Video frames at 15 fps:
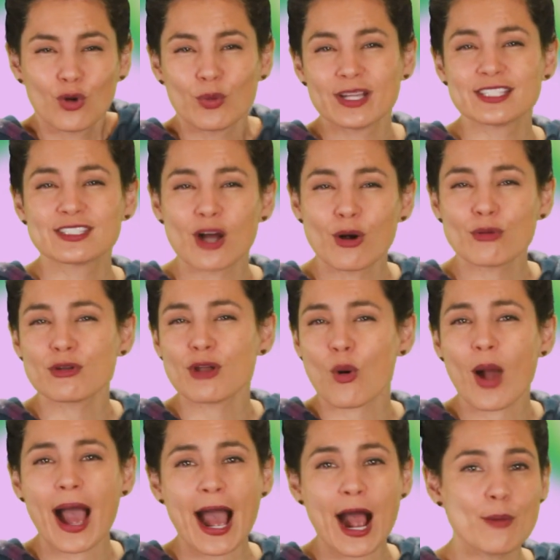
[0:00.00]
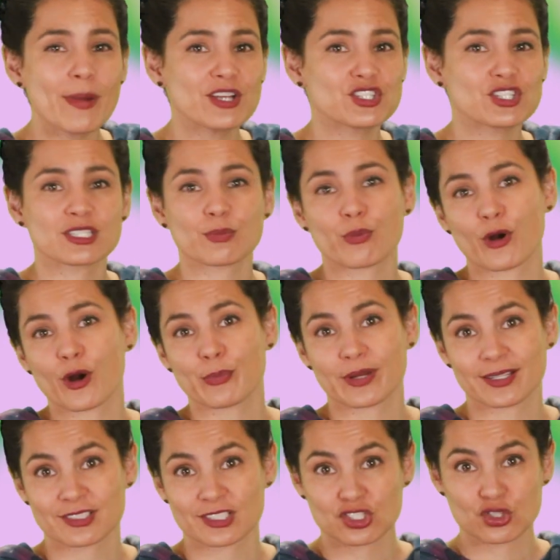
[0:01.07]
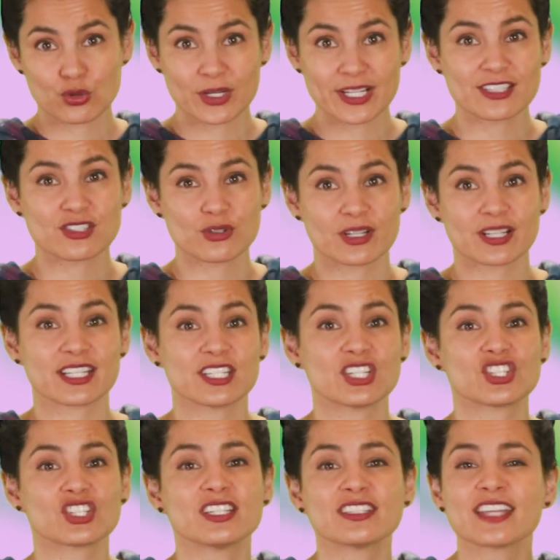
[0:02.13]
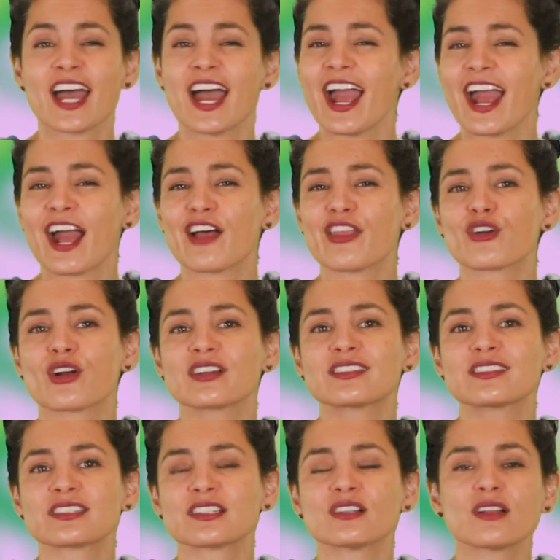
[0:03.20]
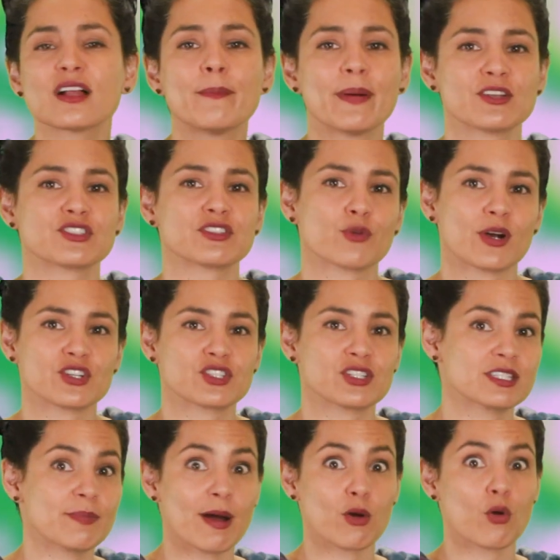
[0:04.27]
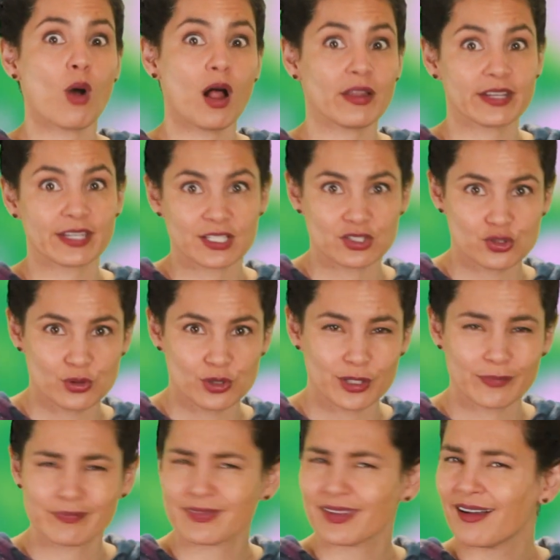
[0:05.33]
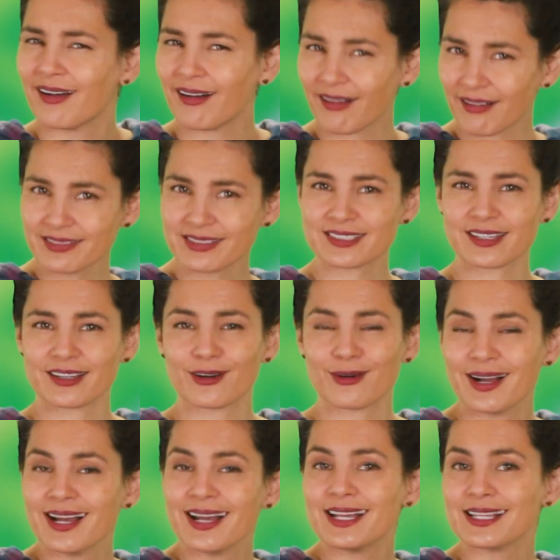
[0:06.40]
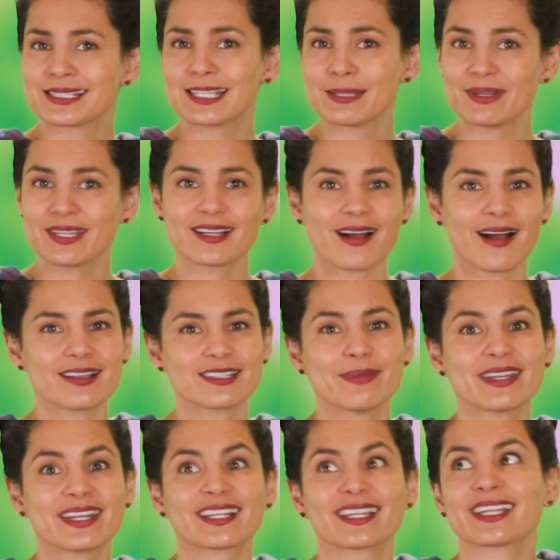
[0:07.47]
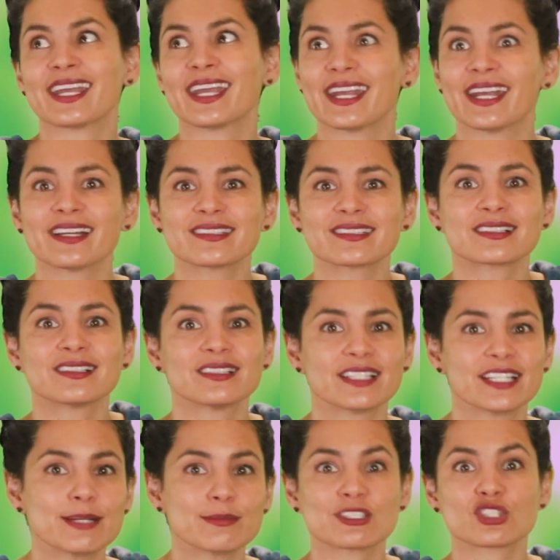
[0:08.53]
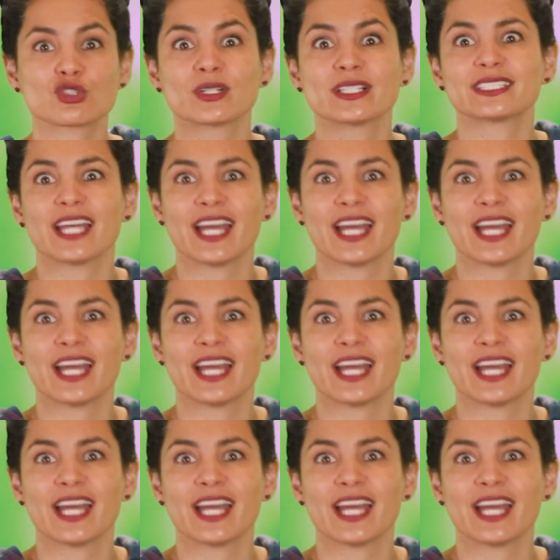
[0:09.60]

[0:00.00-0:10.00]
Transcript: We don't know how much is appropriate to treat certain conditions, and there are still a bunch of questions about quality control. Also, a CBD cosmetic can't claim to treat